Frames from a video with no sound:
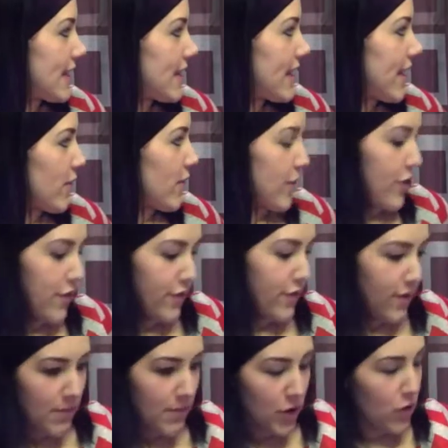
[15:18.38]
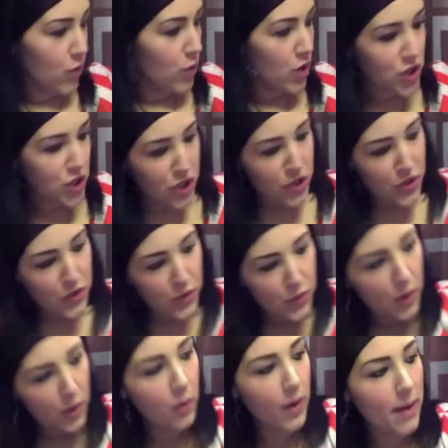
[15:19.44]
that I ordered from her were two
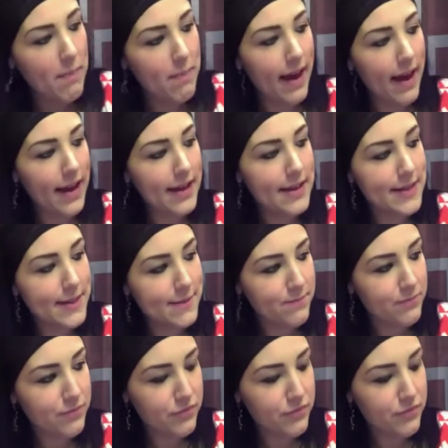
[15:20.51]
wet bags.